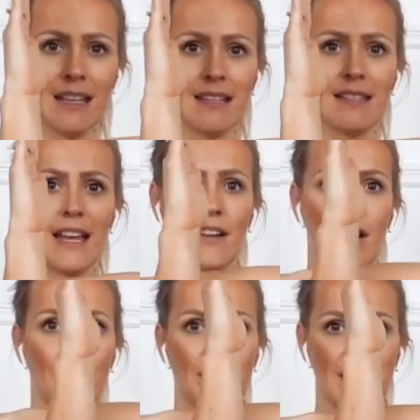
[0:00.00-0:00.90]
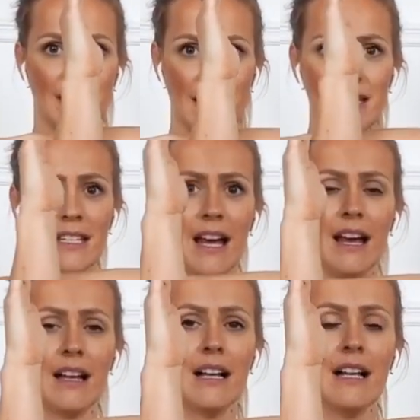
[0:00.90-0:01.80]
instead of the
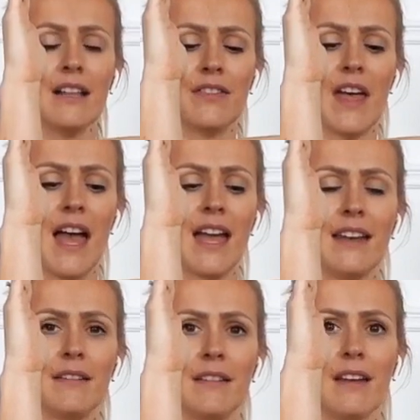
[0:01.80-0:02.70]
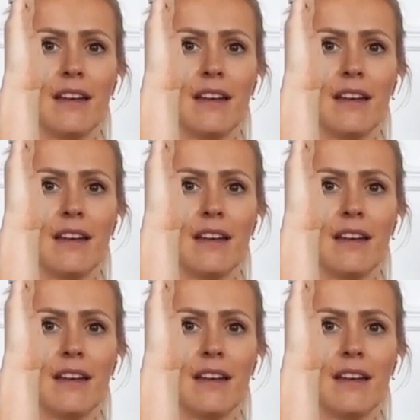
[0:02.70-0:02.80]
center, then